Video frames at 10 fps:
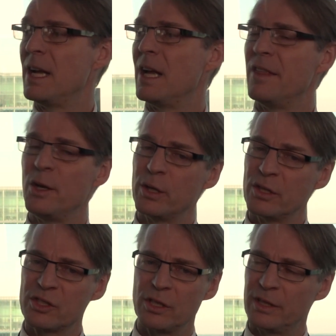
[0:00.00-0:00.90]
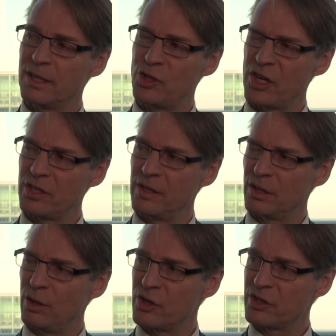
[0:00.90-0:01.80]
And then you can start adjusting
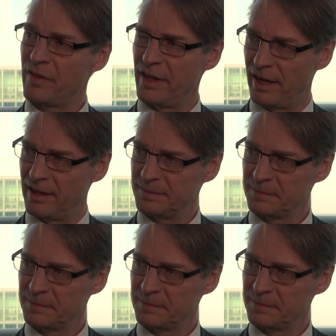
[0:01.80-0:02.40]
the costs there.